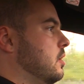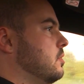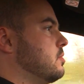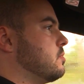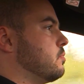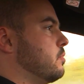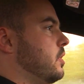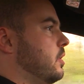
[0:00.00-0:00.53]

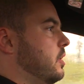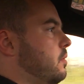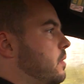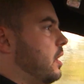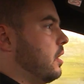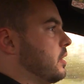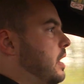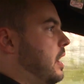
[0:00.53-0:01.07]
It's really
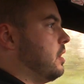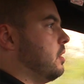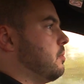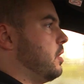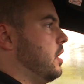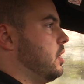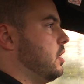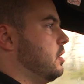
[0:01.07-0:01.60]
well
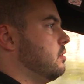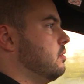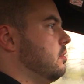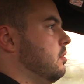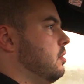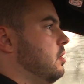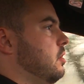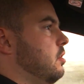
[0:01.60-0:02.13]
calibrated.
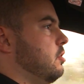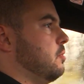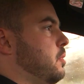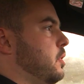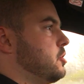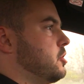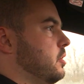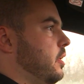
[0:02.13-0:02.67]
You
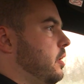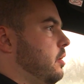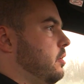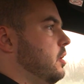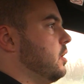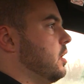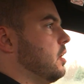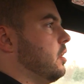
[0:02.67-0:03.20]
push a little,
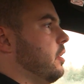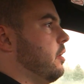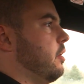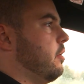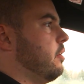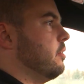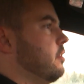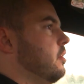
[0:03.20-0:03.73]
you get a
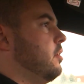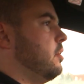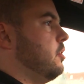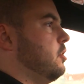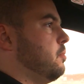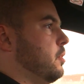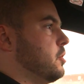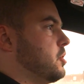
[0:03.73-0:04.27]
little.
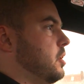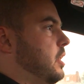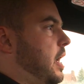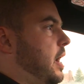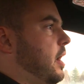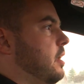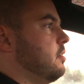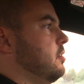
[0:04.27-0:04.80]
You push a
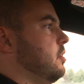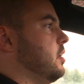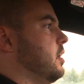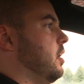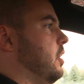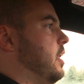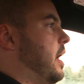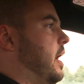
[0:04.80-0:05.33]
lot, you get
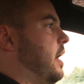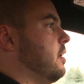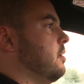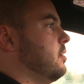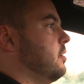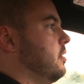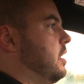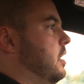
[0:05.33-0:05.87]
a lot.
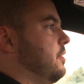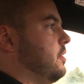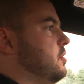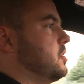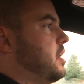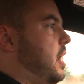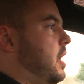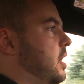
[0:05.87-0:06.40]
And at the
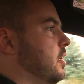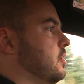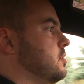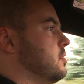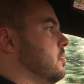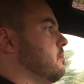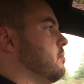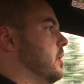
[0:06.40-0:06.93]
Jag,
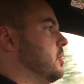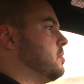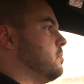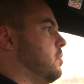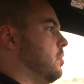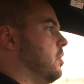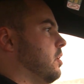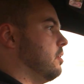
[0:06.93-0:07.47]
it's a much
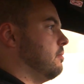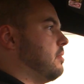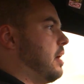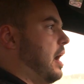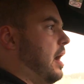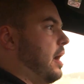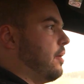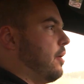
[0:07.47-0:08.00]
more
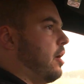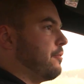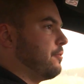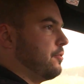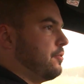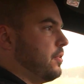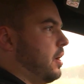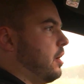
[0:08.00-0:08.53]
on-off
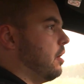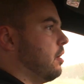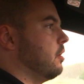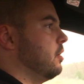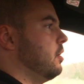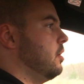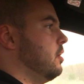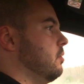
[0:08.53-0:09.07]
affair,
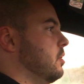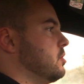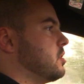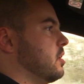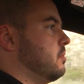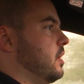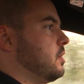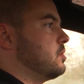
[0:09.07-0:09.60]
which
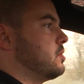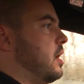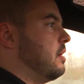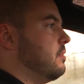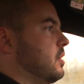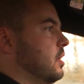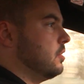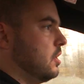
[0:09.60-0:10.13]
can make
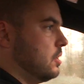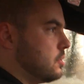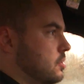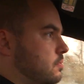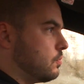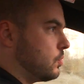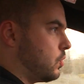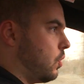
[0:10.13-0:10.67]
driving in these
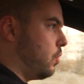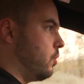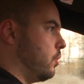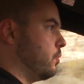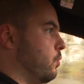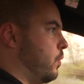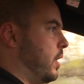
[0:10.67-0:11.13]
cold,